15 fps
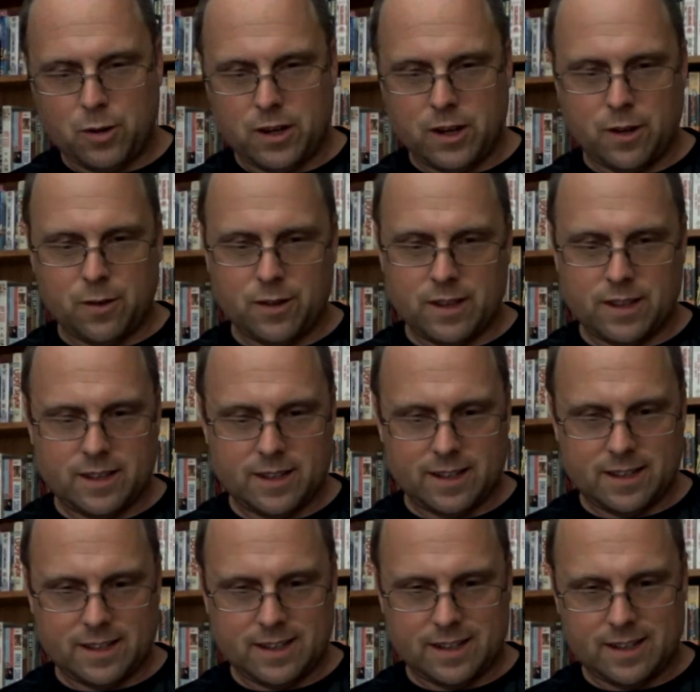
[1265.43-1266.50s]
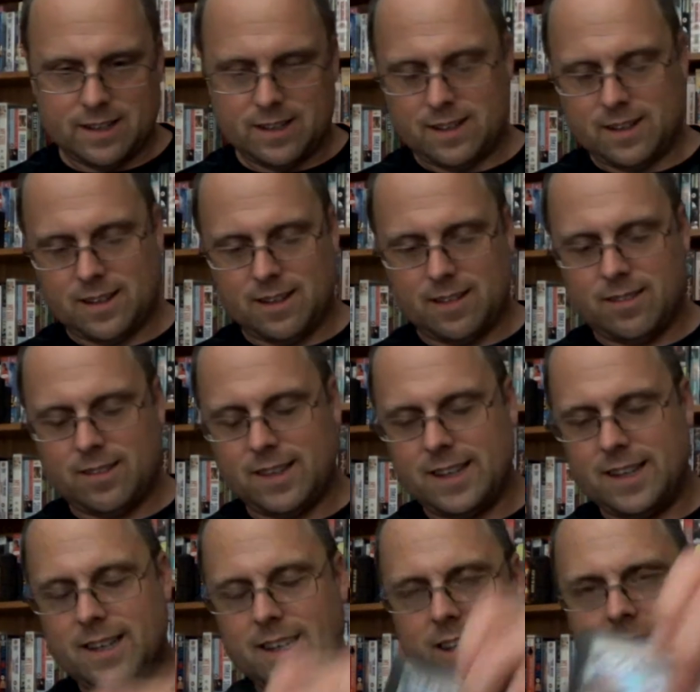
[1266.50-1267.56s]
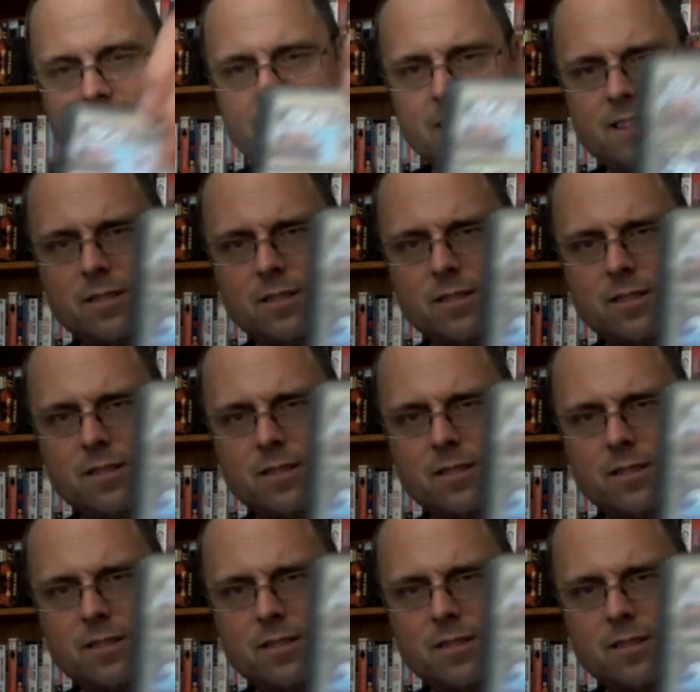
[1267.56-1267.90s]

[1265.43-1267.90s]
you know, you can see there